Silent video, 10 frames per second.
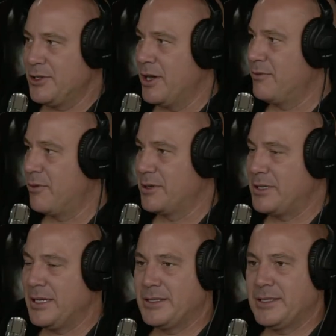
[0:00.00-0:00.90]
John
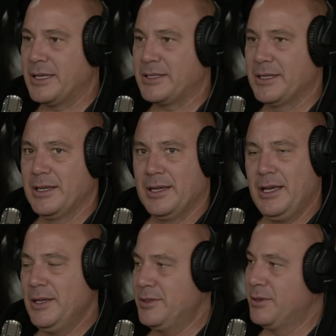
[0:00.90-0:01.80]
14, 6,
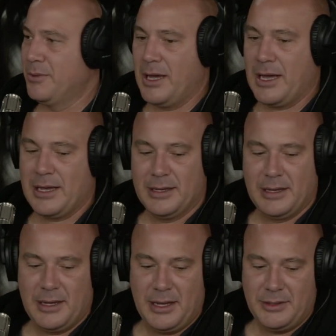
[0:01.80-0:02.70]
he's the way,
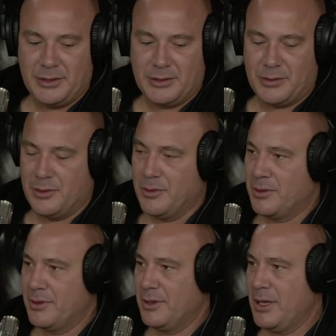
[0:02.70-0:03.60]
he's the
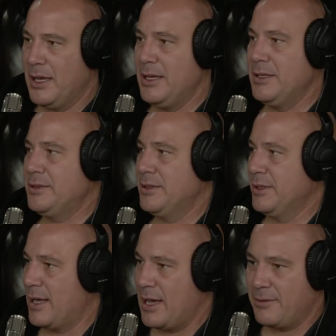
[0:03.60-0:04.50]
truth, he's the
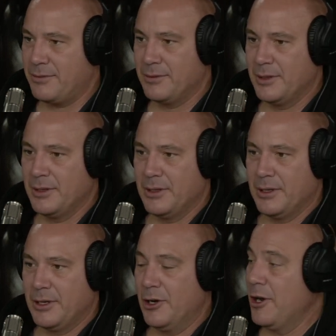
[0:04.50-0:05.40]
life.
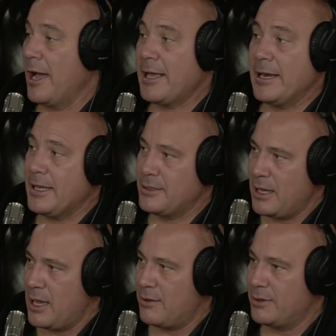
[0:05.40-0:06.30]
You're not going to get to
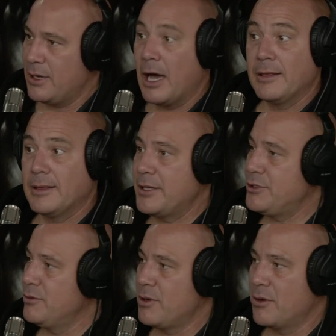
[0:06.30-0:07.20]
heaven
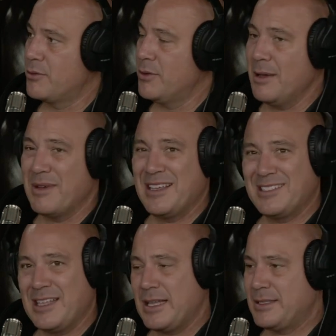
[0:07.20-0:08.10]
unless you go through him. It's
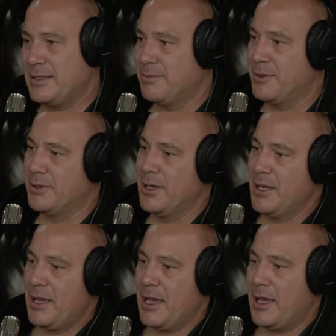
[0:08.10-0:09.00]
that simple.
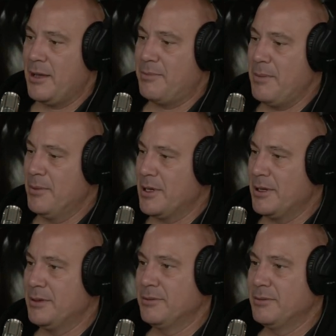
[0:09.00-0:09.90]
Amen. And people
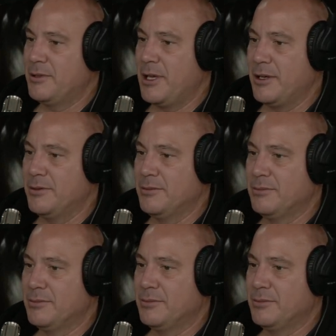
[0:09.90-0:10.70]
can can